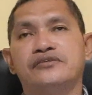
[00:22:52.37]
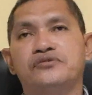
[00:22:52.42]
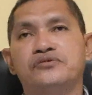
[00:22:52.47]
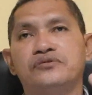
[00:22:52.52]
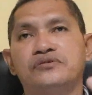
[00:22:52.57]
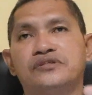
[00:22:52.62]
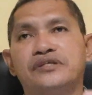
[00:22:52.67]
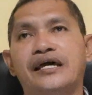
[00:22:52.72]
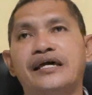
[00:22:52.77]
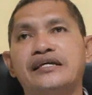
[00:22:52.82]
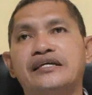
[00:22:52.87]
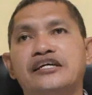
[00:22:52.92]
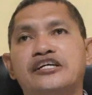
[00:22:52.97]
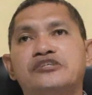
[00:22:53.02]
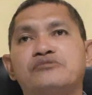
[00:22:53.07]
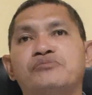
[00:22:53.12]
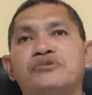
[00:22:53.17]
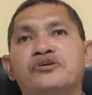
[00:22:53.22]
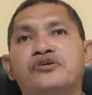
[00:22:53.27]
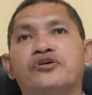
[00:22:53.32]
2
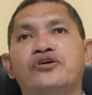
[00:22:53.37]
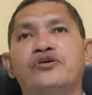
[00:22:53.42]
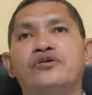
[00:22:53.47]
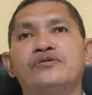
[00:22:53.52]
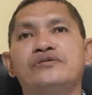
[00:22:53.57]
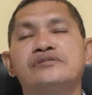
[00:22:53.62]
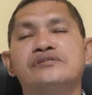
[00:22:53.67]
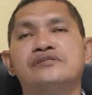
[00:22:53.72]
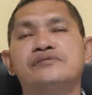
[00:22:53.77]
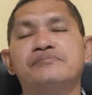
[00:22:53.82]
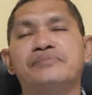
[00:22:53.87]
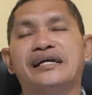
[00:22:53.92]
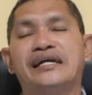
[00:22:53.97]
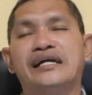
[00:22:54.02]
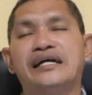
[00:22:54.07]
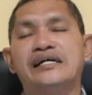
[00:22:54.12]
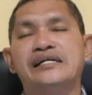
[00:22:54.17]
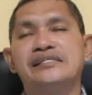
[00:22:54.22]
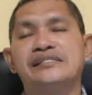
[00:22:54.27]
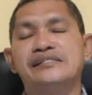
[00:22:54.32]
cycles because
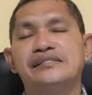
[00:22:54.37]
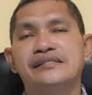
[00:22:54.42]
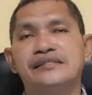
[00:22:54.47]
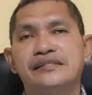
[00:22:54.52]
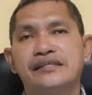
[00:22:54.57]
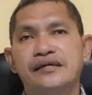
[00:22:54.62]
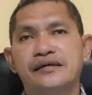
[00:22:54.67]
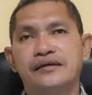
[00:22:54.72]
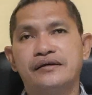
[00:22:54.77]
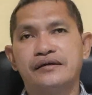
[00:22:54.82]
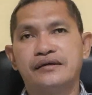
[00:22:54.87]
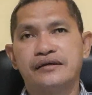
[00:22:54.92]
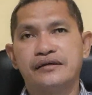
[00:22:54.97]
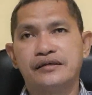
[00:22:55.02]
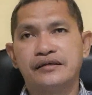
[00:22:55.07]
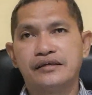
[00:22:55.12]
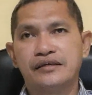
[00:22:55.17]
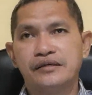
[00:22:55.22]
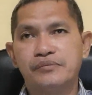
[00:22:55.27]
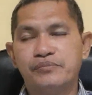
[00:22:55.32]
the
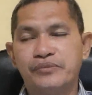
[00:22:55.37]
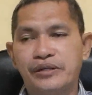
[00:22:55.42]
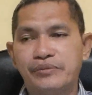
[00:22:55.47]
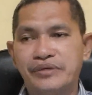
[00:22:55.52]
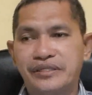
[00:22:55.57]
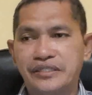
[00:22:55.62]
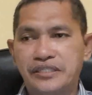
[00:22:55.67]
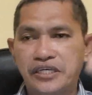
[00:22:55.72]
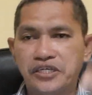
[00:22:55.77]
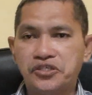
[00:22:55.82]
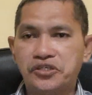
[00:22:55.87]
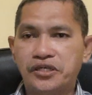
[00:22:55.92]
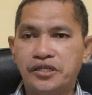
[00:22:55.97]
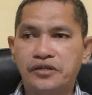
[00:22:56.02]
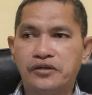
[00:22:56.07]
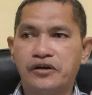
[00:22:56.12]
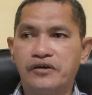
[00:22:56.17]
implementation